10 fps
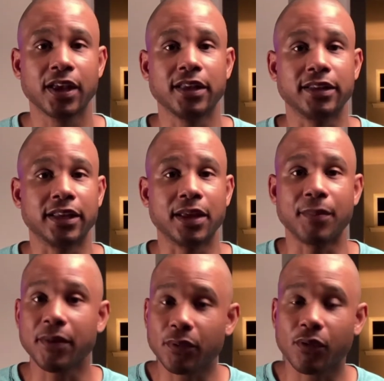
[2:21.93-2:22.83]
then it may
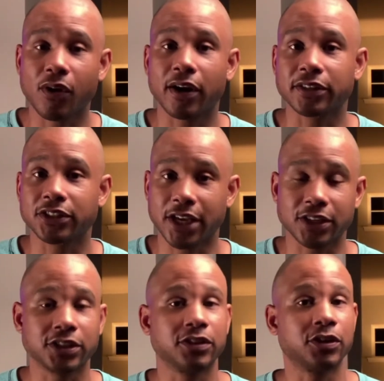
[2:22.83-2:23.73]
require changes
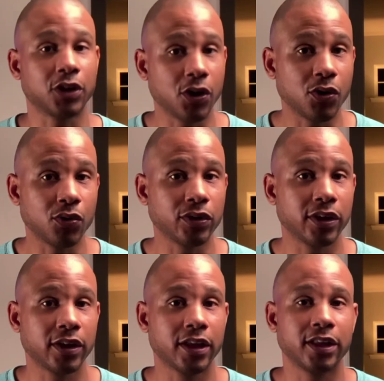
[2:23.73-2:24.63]
to the code,
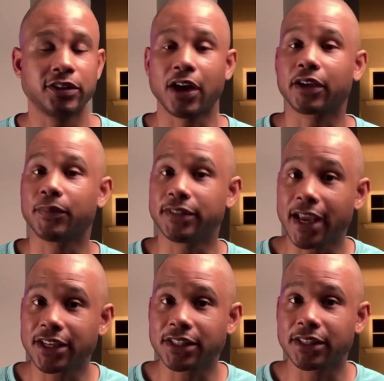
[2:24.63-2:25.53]

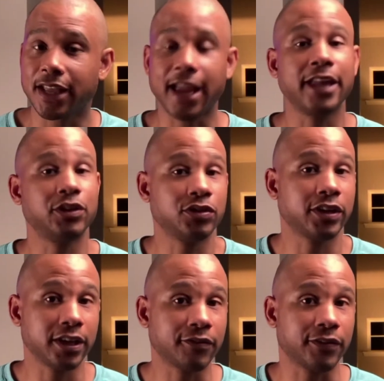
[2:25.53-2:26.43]
documentation, and user
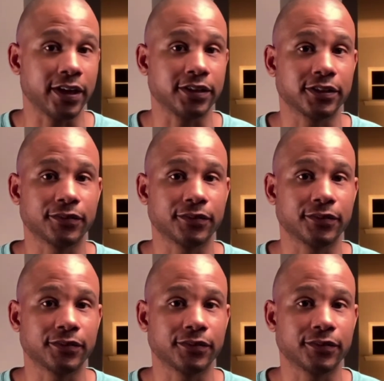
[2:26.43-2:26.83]
interface.